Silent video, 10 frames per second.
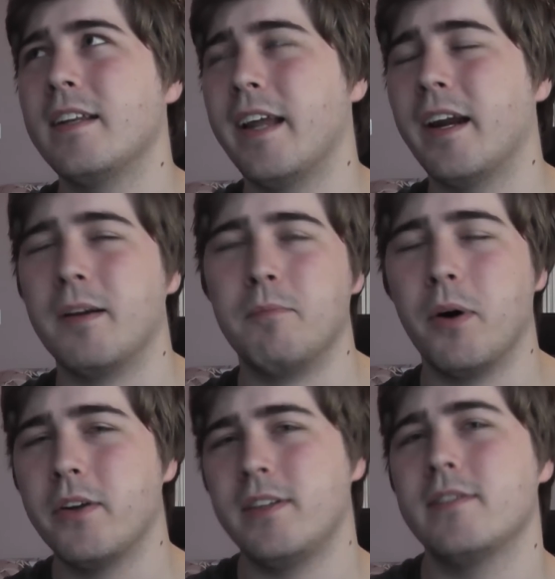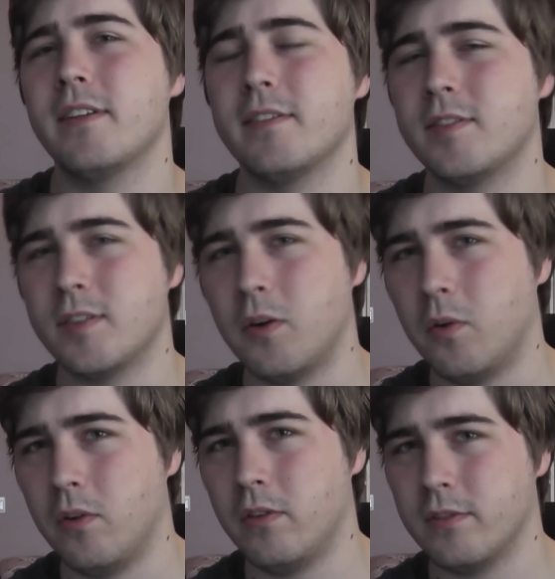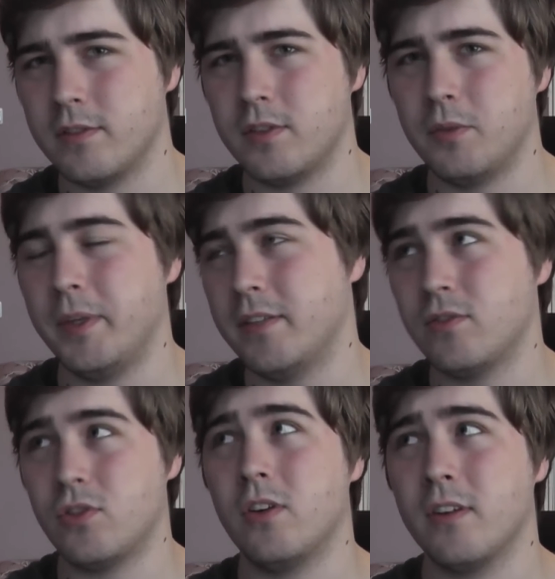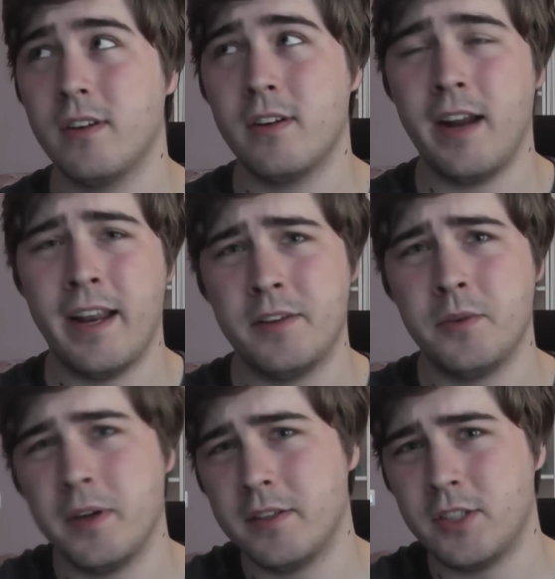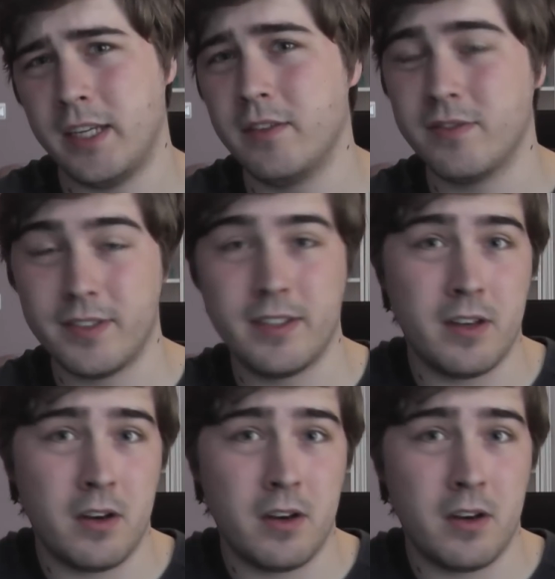their bodies and souls to be stronger and to achieve